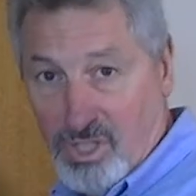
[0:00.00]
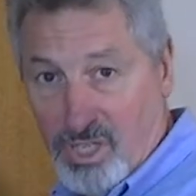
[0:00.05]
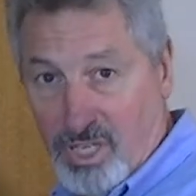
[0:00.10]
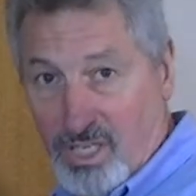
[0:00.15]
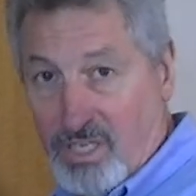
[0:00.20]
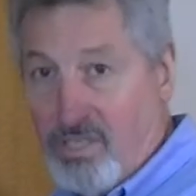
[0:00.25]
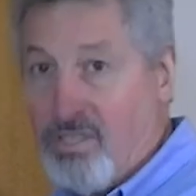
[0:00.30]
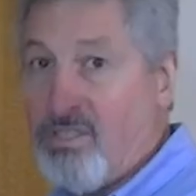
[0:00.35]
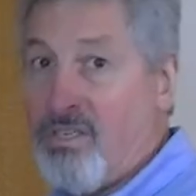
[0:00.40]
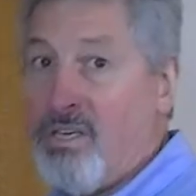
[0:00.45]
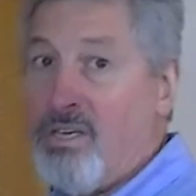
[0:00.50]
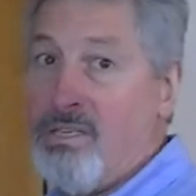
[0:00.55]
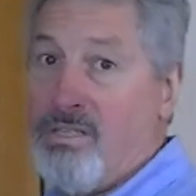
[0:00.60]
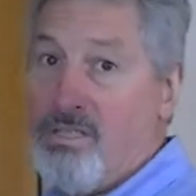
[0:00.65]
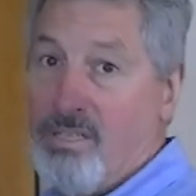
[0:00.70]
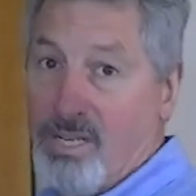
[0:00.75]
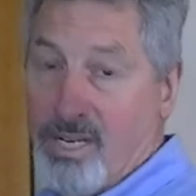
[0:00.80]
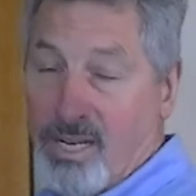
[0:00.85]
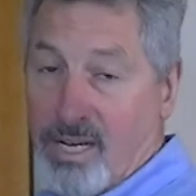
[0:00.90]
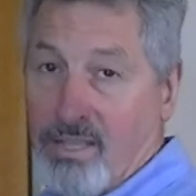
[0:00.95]
thing is
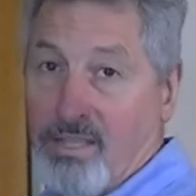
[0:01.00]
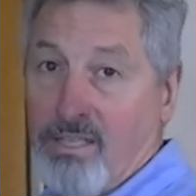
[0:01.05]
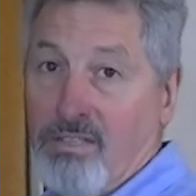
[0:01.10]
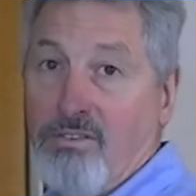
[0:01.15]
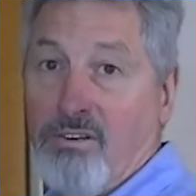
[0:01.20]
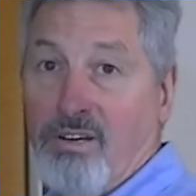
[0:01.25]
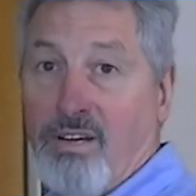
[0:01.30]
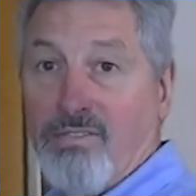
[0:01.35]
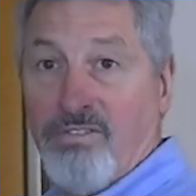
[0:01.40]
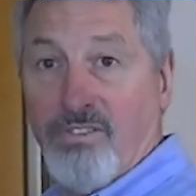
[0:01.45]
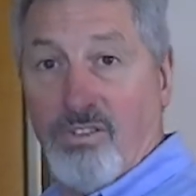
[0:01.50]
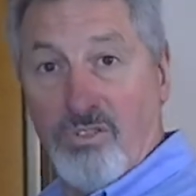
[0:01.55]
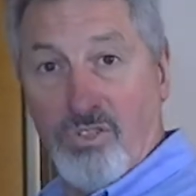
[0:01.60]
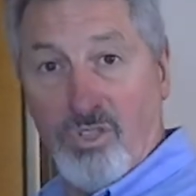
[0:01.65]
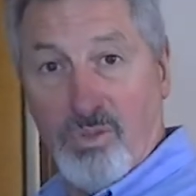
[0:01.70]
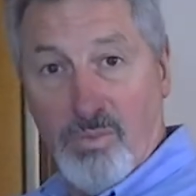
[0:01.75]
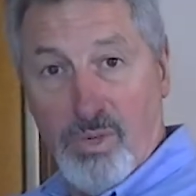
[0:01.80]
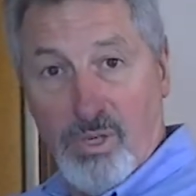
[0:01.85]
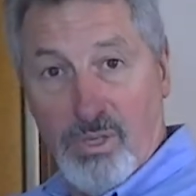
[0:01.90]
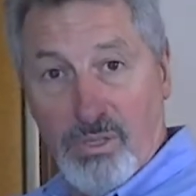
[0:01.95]
to cut the Draught
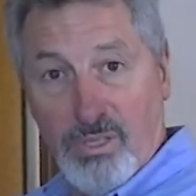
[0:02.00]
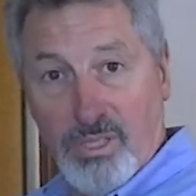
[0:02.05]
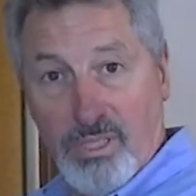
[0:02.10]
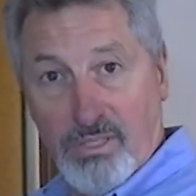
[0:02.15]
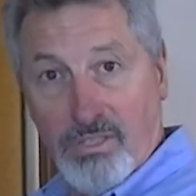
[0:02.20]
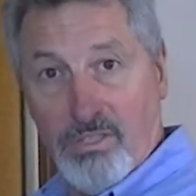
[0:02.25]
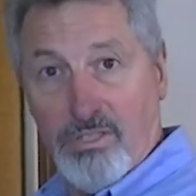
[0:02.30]
Dodger moulding